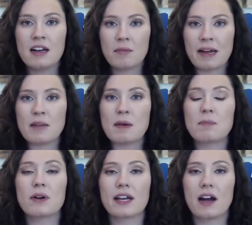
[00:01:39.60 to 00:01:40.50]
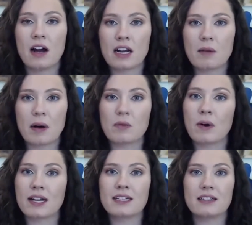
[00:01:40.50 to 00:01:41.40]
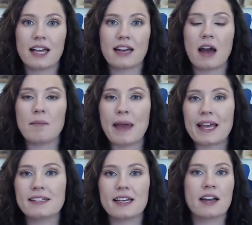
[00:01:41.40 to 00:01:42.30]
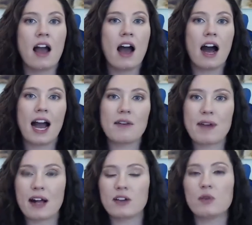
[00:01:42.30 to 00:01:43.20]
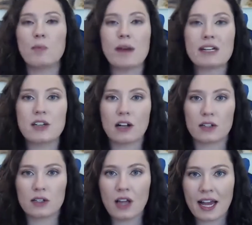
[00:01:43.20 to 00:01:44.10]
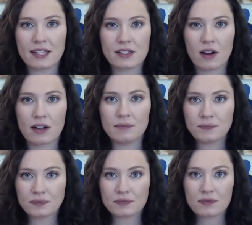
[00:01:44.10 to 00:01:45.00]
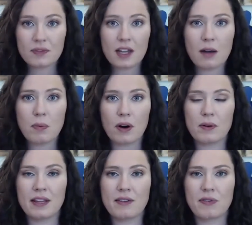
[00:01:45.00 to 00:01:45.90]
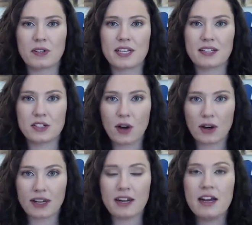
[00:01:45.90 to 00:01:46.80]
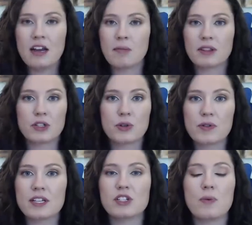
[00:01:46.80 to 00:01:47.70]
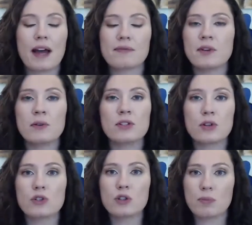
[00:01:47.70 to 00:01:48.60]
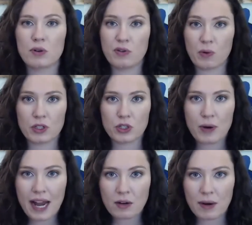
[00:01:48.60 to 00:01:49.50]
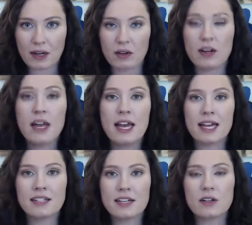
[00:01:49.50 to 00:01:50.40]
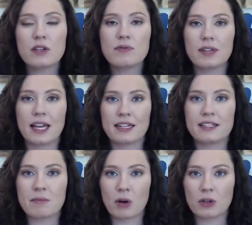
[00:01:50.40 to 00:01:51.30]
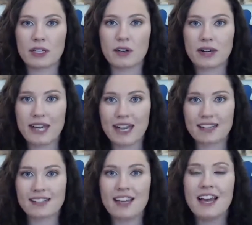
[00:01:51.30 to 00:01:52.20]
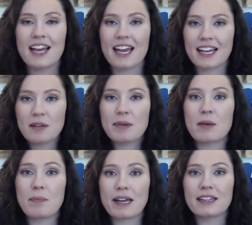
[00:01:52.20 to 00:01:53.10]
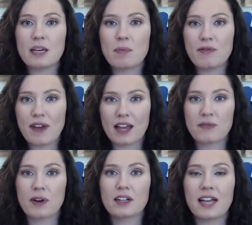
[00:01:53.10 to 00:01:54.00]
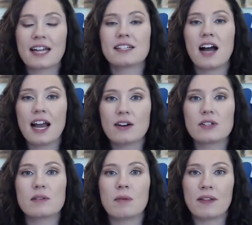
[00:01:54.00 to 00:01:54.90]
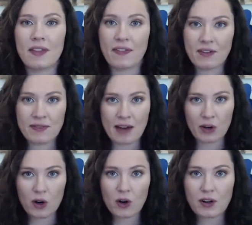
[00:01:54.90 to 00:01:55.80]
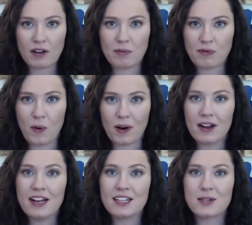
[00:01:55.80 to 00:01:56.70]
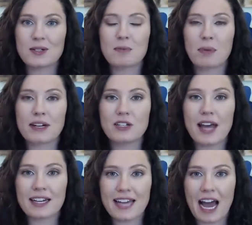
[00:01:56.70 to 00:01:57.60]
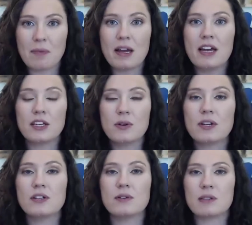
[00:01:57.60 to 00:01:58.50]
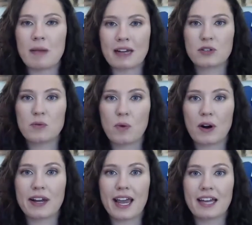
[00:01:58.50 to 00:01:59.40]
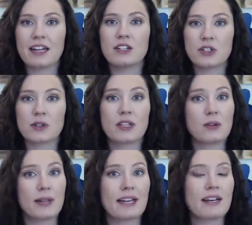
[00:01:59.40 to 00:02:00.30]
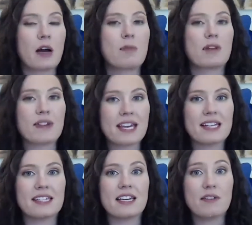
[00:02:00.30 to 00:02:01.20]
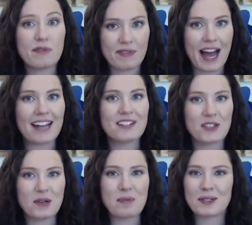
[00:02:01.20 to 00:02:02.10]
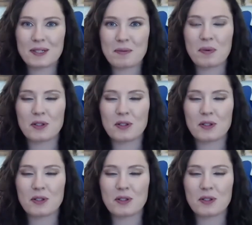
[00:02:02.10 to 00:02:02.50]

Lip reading: Many people get hung up on wanting to land amazing, high-value, big-dollar clients on Upwork when they first get started. But the truth is you have no social proof or track record until you've landed some earlier gigs. It can be a big leap of faith for a client to hire someone that they've never heard of before. So to bridge that gap, you can do some extra work and ensure that you land a couple of easy, fast, cheap, and simple